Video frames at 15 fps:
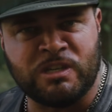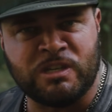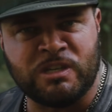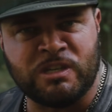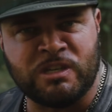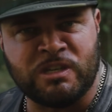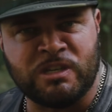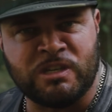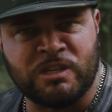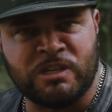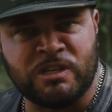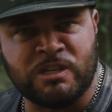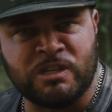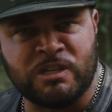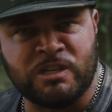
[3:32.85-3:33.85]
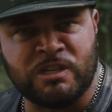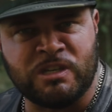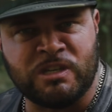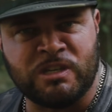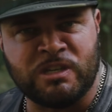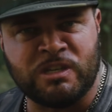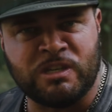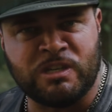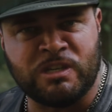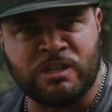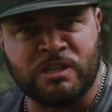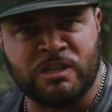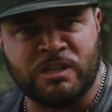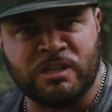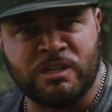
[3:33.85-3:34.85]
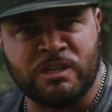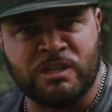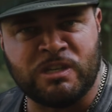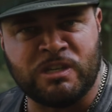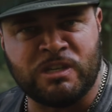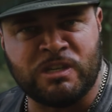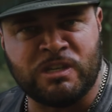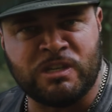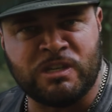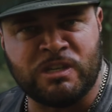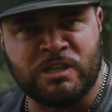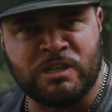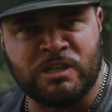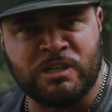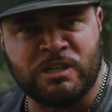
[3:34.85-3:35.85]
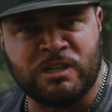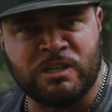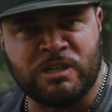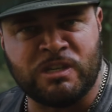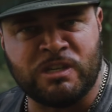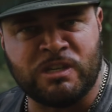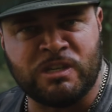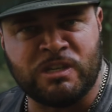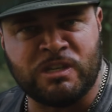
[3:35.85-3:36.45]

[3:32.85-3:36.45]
(silent)